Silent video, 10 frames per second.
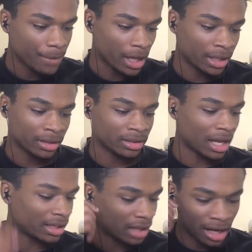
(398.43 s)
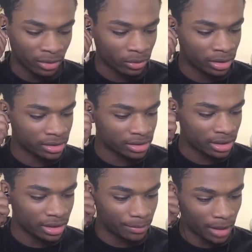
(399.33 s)
I, I, I don't
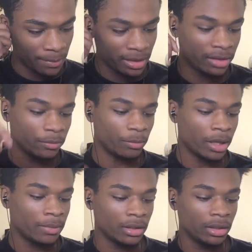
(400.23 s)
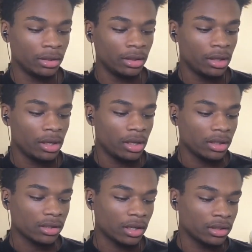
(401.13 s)
understand. Maybe maybe
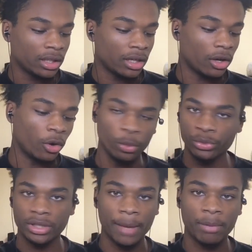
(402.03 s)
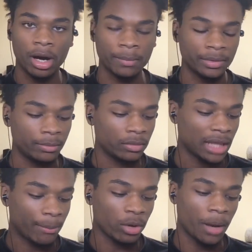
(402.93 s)
Kanye owns that property
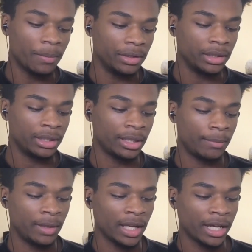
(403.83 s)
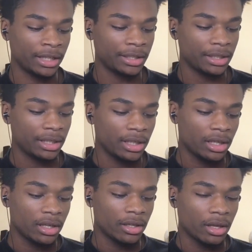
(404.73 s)
that property and they'd be like,
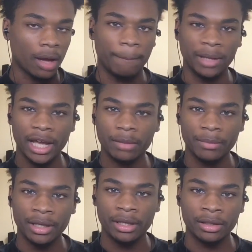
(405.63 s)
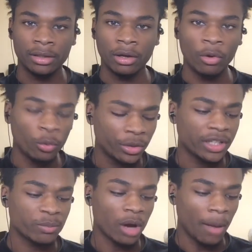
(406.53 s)
a black man owned
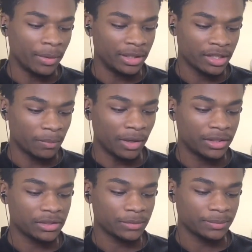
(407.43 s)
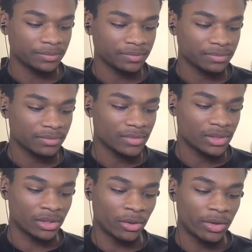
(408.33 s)
this property this much.
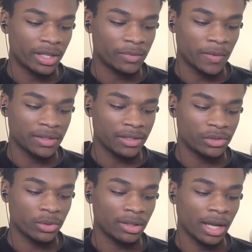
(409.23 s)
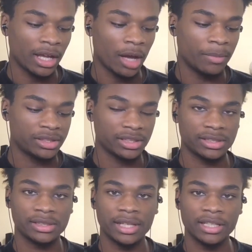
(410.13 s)
So it's basically showing like how much
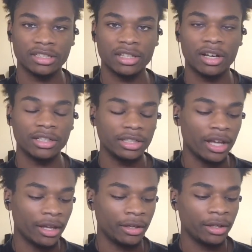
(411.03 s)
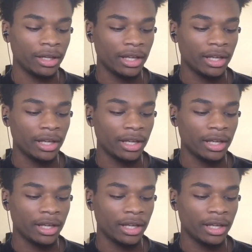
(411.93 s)
success Kanye